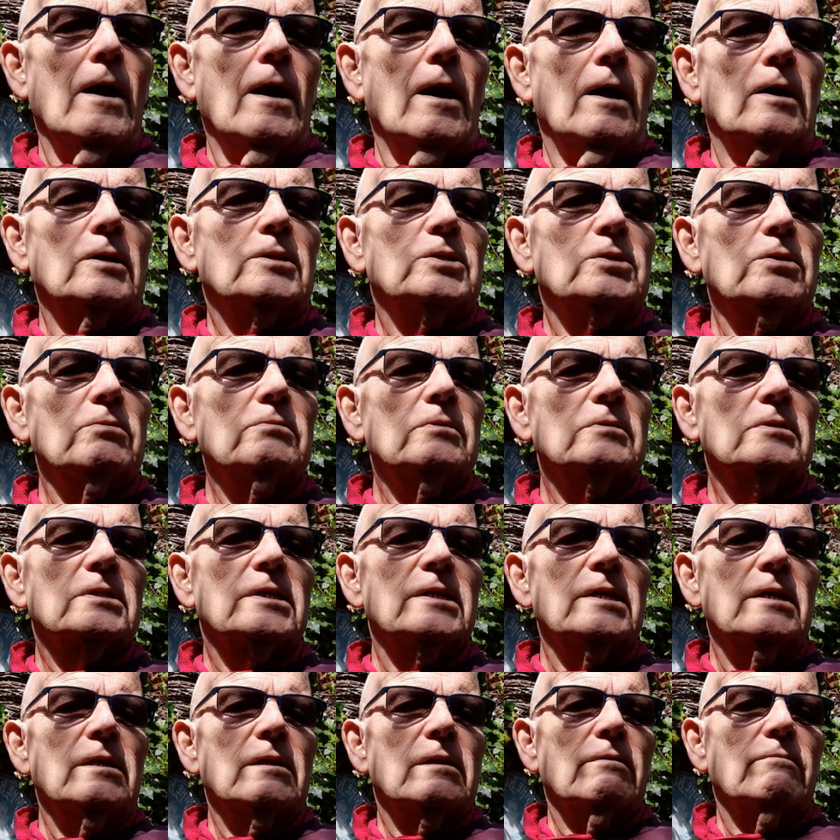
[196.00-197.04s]
As soon as
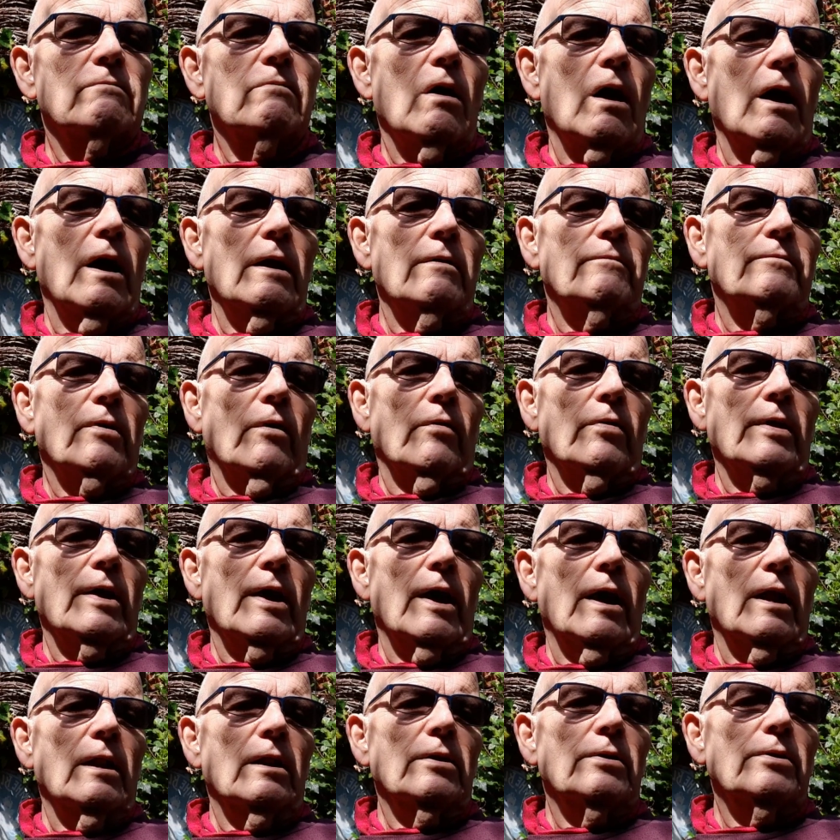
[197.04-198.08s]
Keith arrived on the
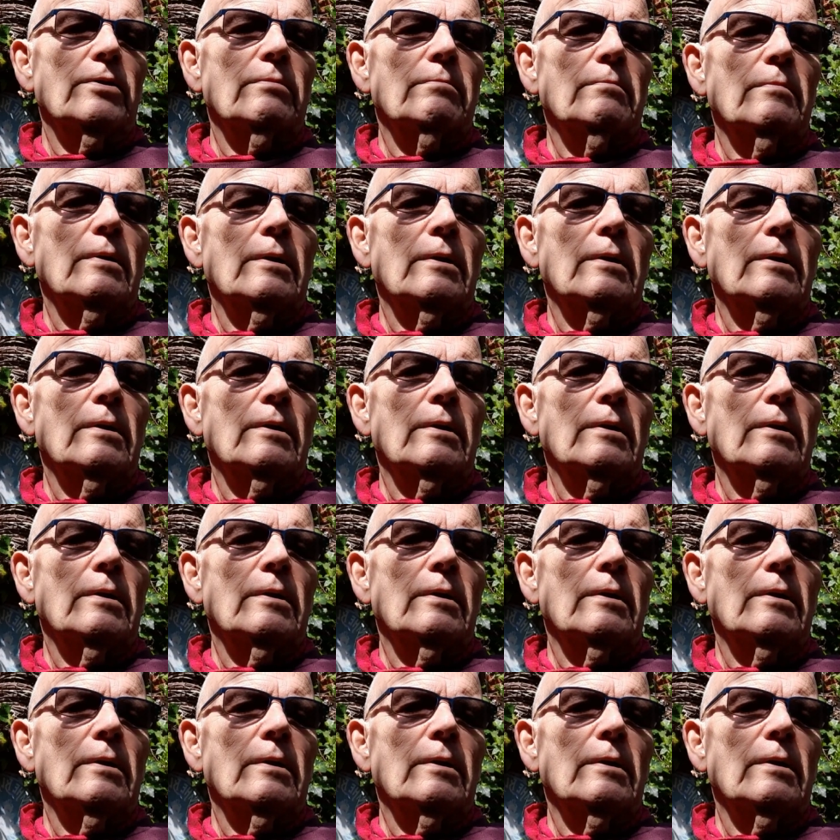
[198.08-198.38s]
island,